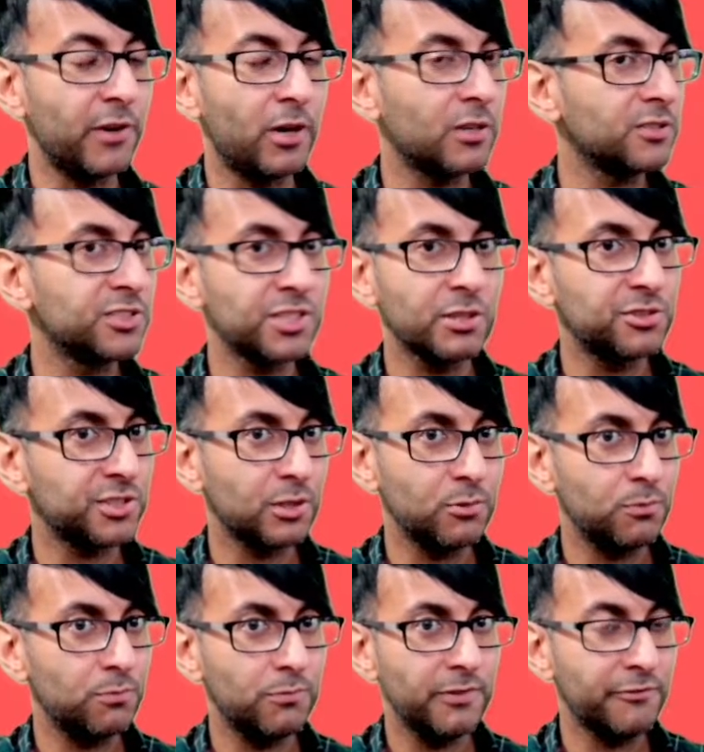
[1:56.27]
are so,
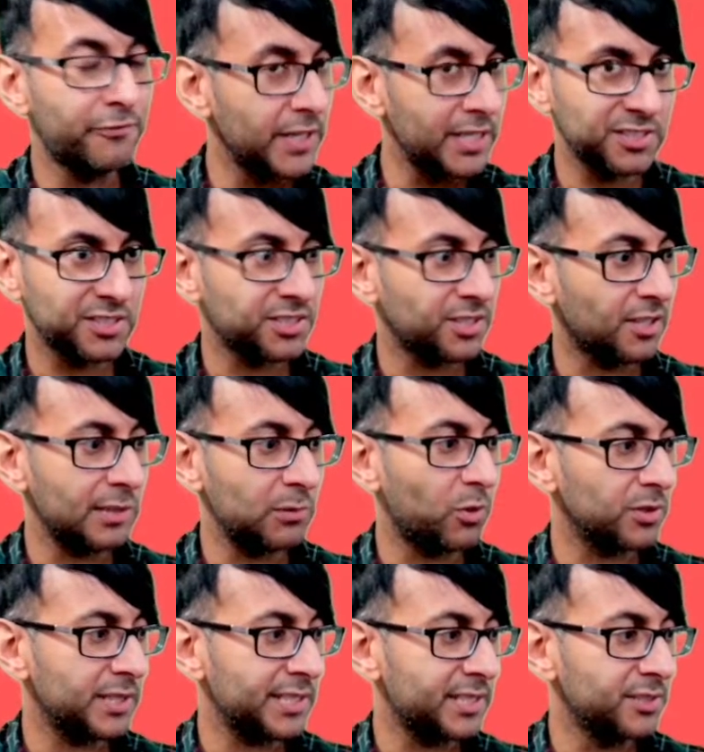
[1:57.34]
so versatile in
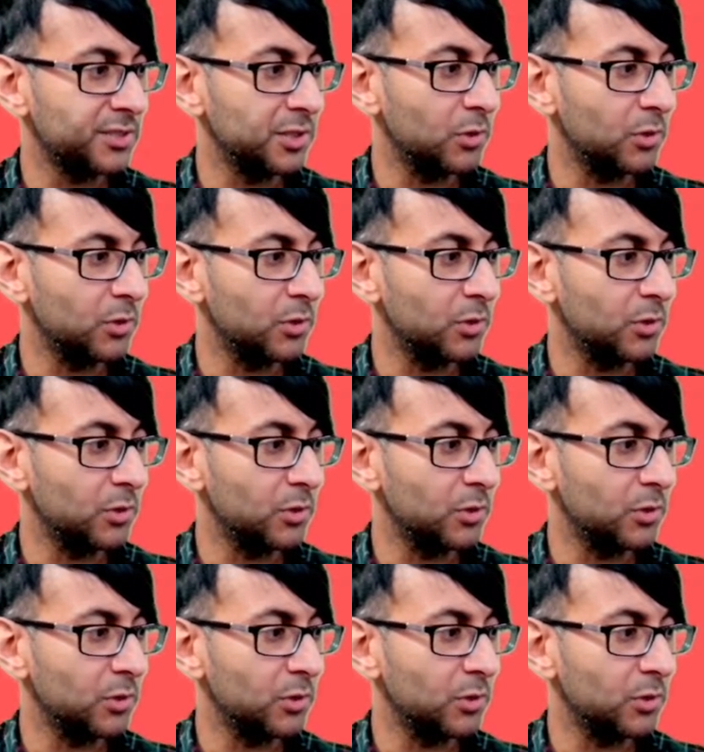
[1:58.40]
what they can